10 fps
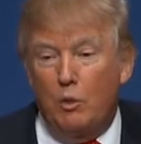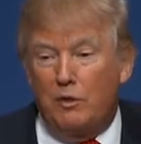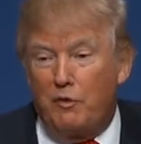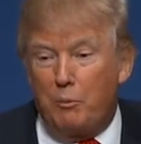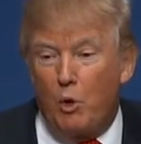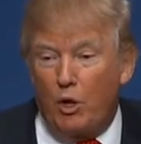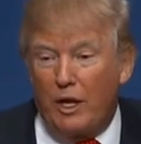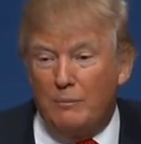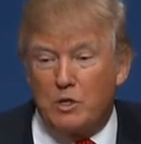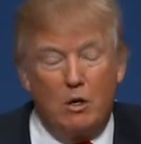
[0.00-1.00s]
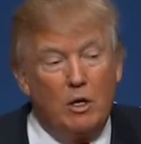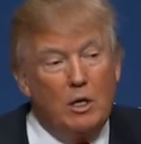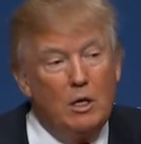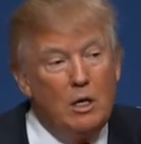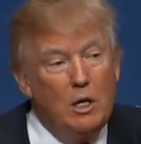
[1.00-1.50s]
with the football games
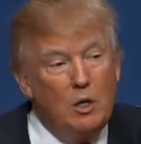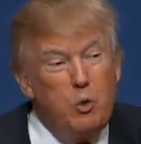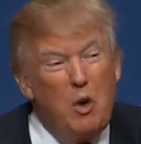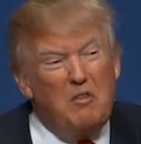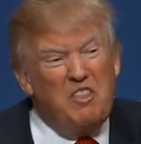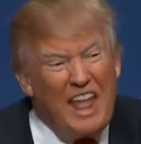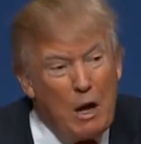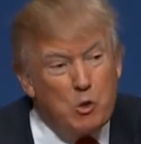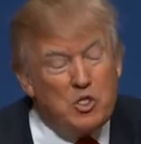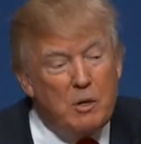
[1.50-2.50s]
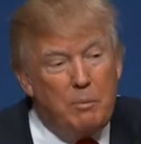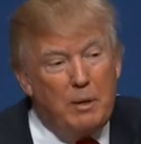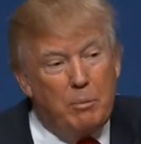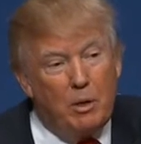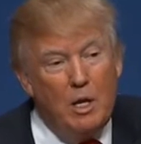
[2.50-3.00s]
going on. 12,000
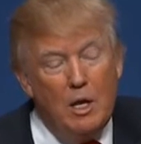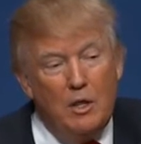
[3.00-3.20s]
people.